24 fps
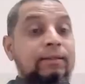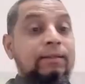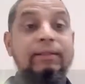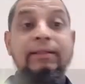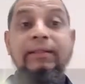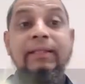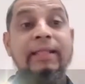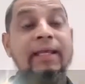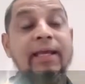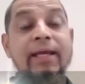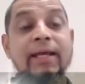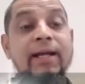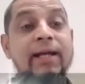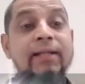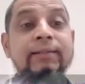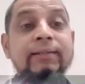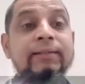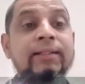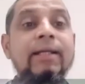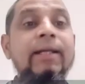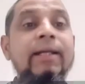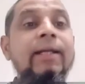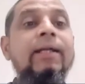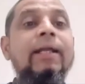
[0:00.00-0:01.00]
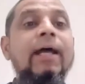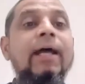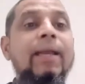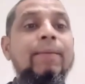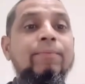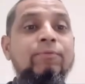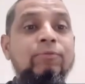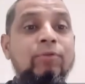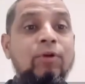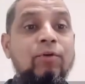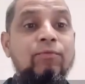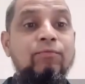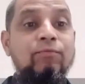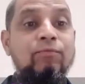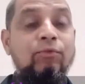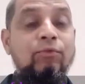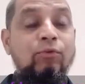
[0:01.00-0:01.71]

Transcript: There are 3 types of